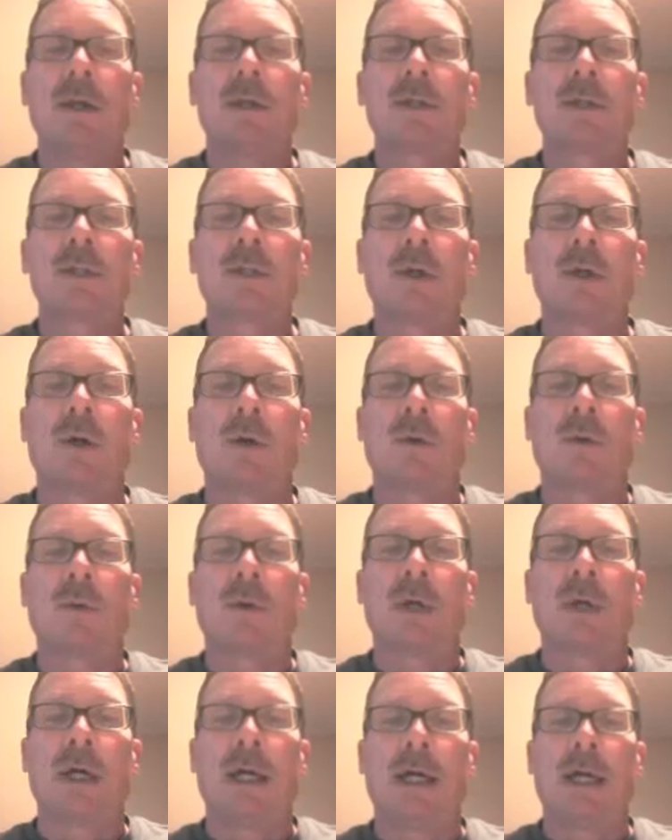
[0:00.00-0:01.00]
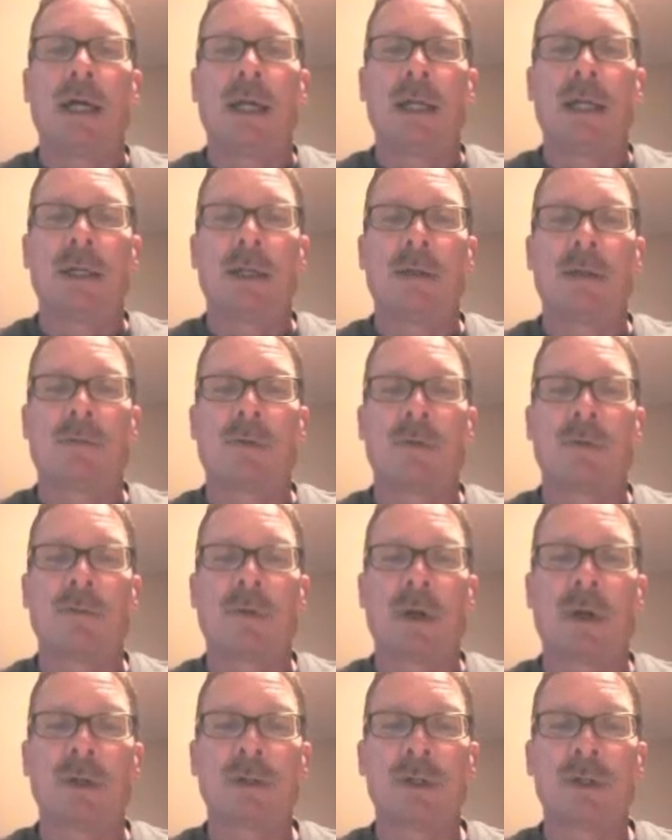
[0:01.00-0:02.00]
so different
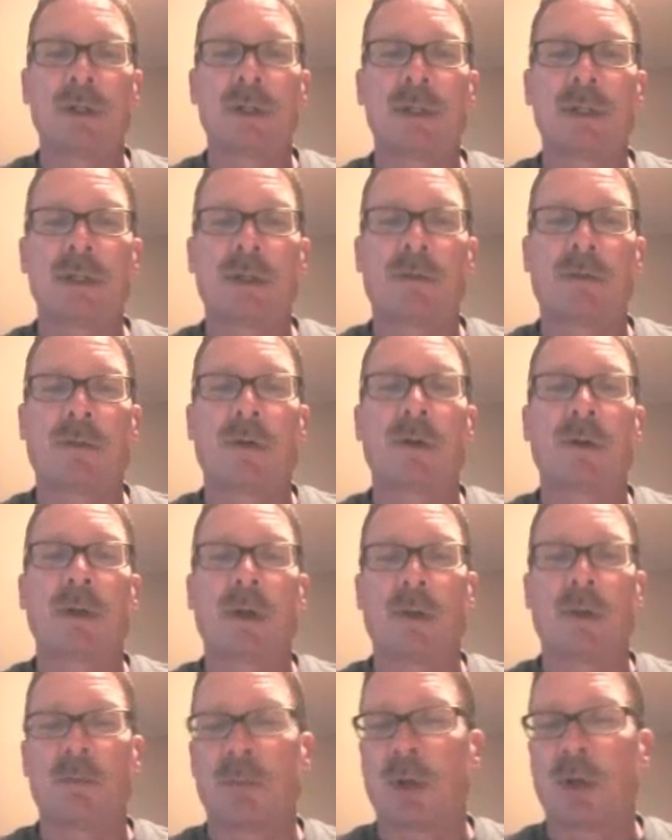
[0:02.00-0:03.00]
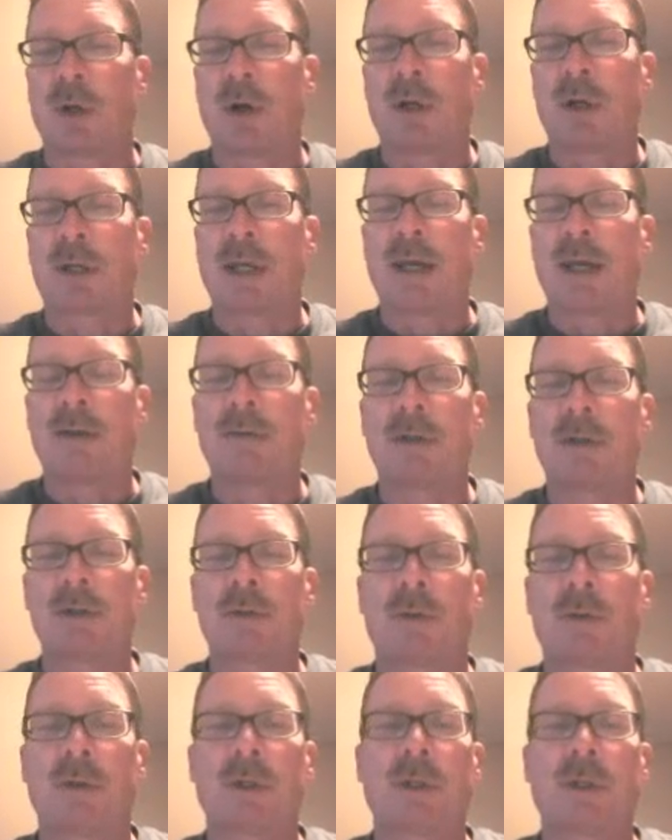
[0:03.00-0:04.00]
functions, different, but all cavities
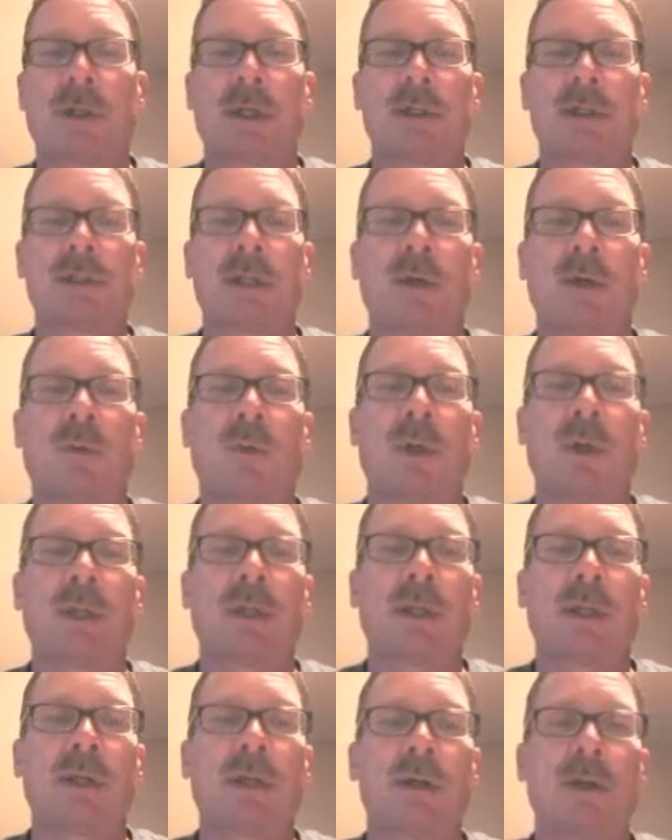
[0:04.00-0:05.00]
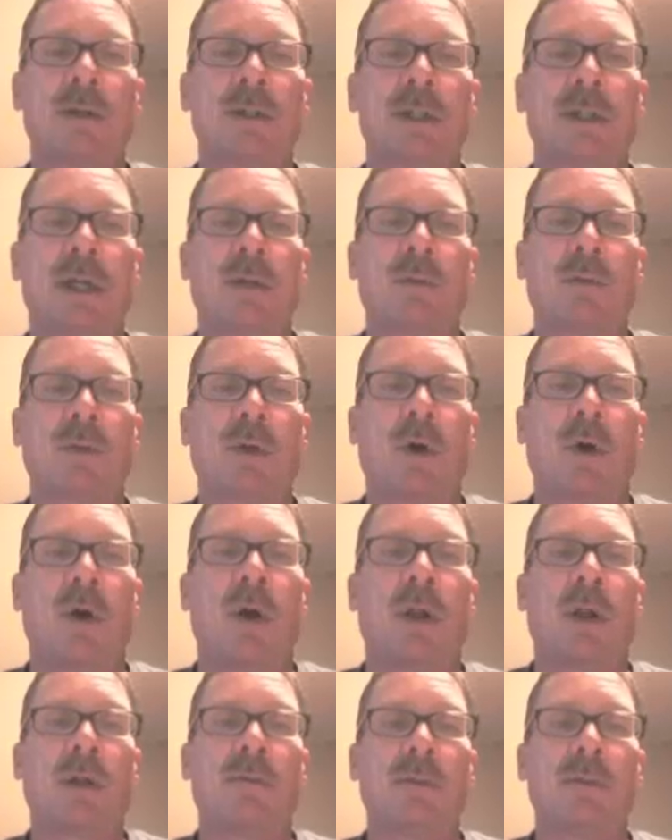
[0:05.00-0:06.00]
holding things. Now, one thing to understand with
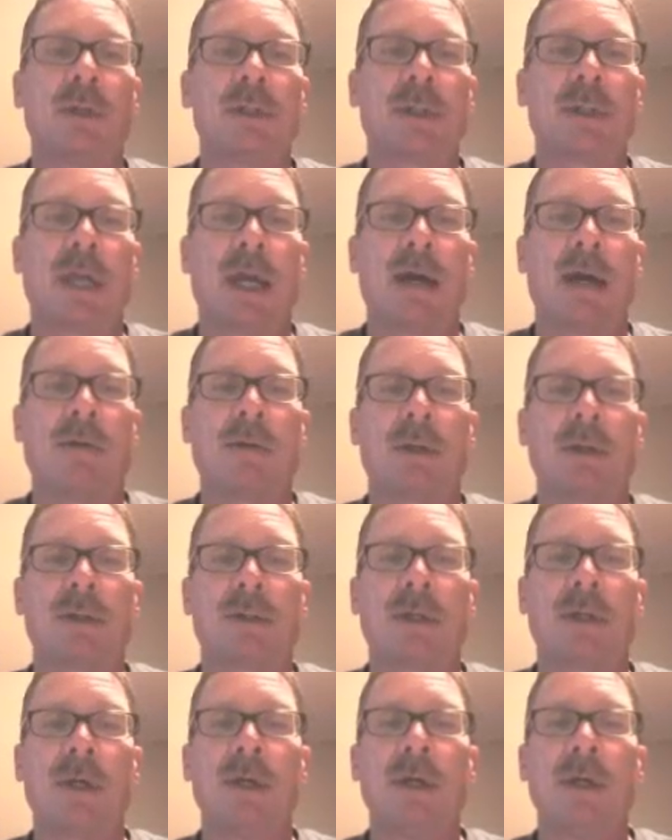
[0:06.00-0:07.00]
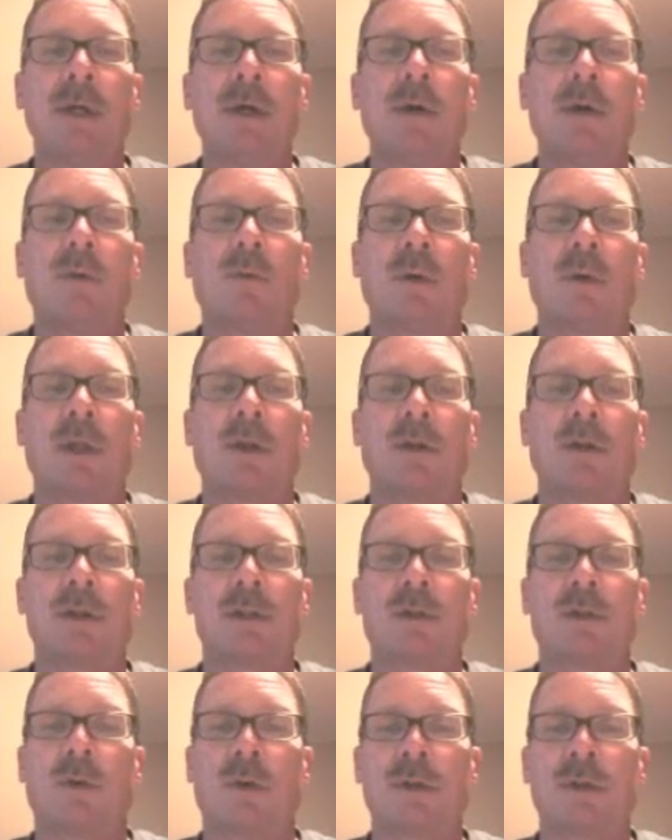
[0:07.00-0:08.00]
all of these cavities, whether it's
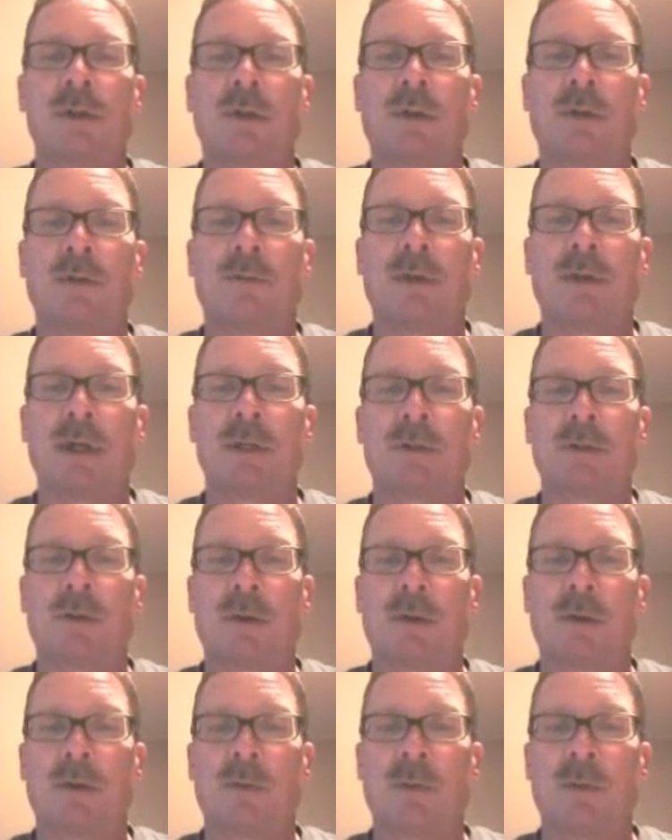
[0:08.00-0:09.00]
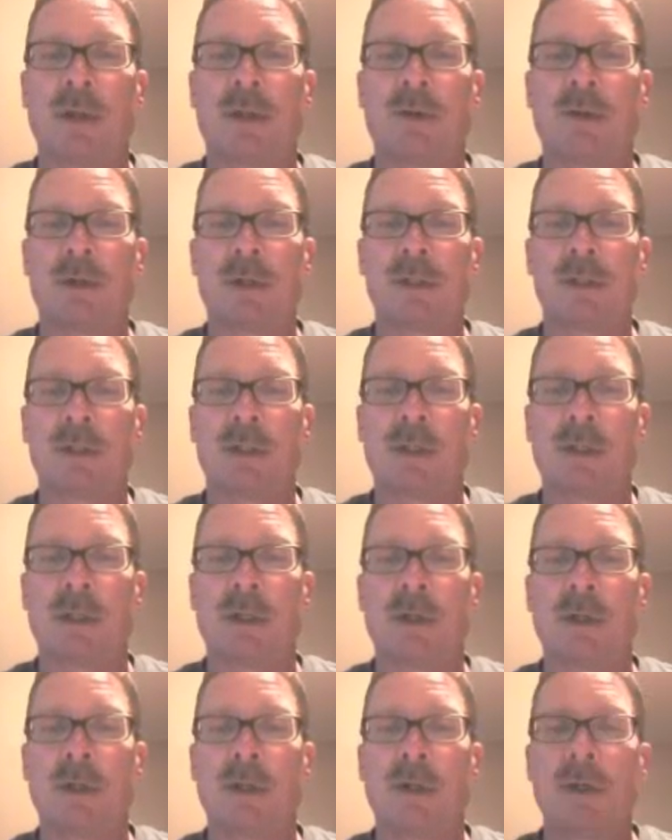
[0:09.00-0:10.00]
dorsal or ventral, or whether it's
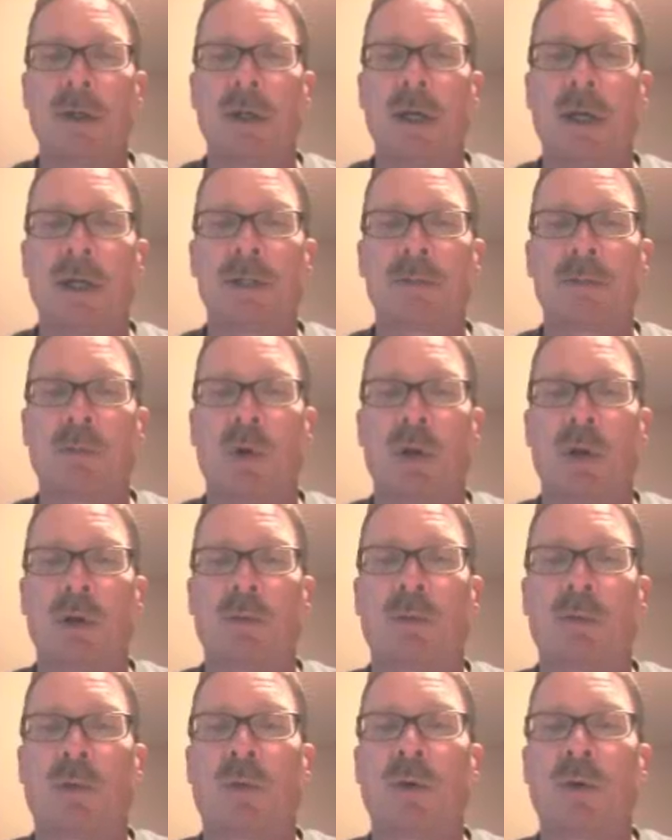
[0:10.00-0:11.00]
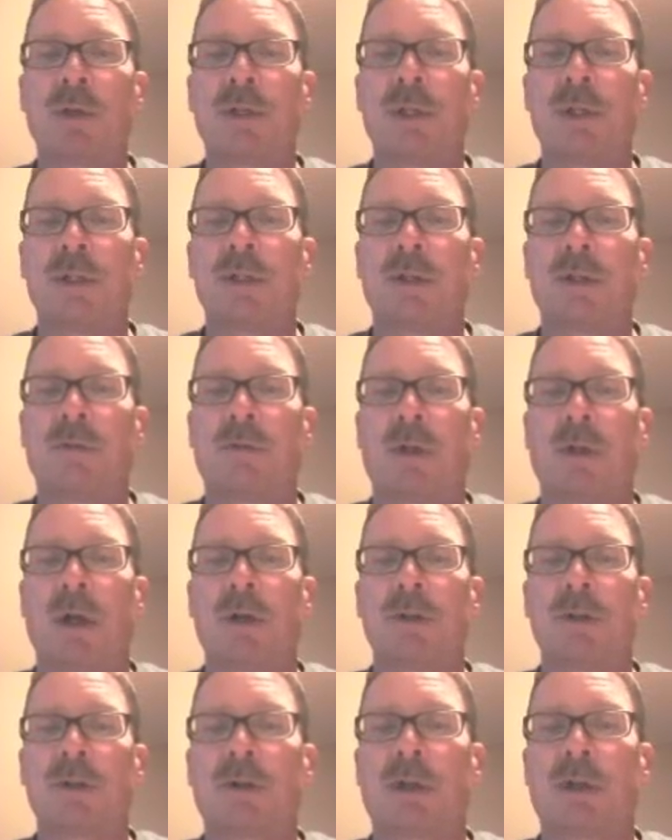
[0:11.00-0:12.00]
the smaller portions of
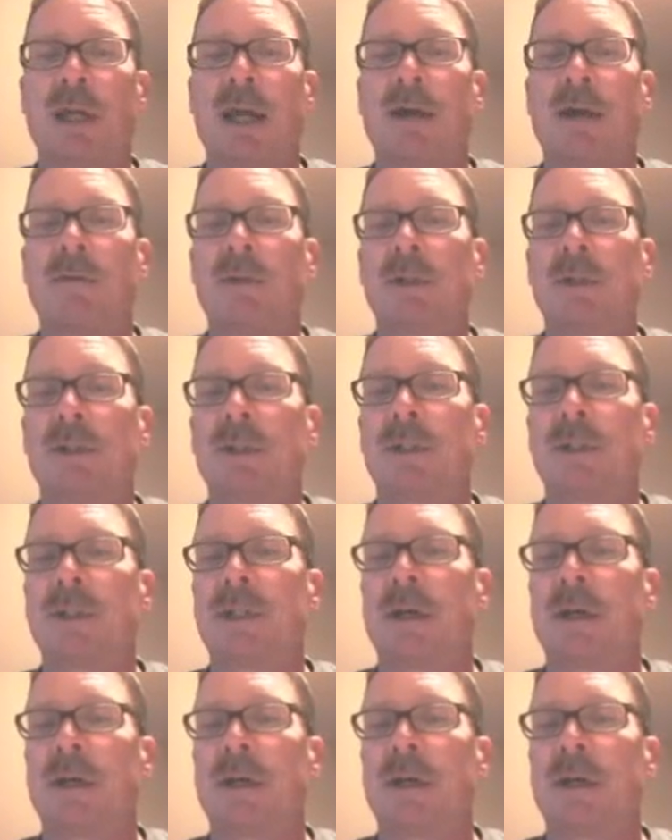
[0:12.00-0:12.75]
larger cavities and